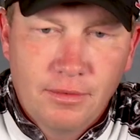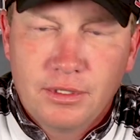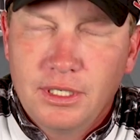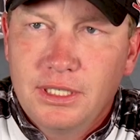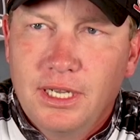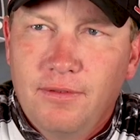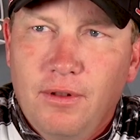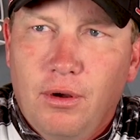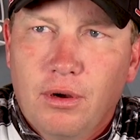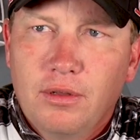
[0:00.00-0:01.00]
ever since that
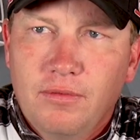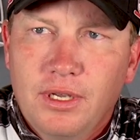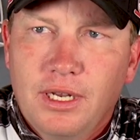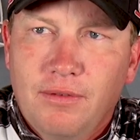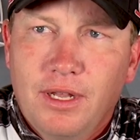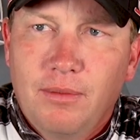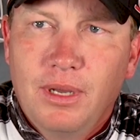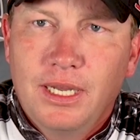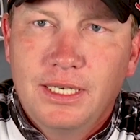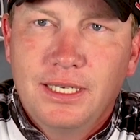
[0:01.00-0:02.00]
Florida event, I've had a
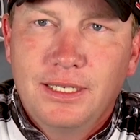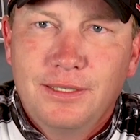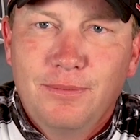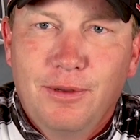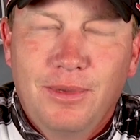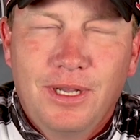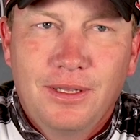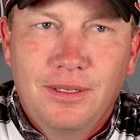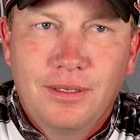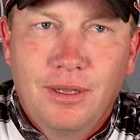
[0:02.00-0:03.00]
bad taste in my mouth.
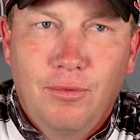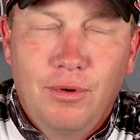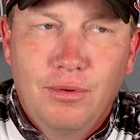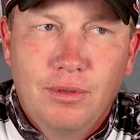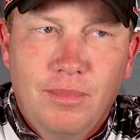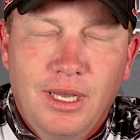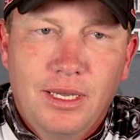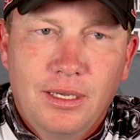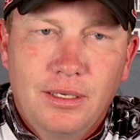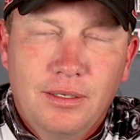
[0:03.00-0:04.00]
I want it
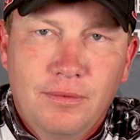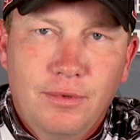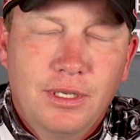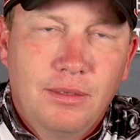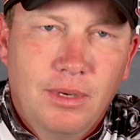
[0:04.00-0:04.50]
bad, really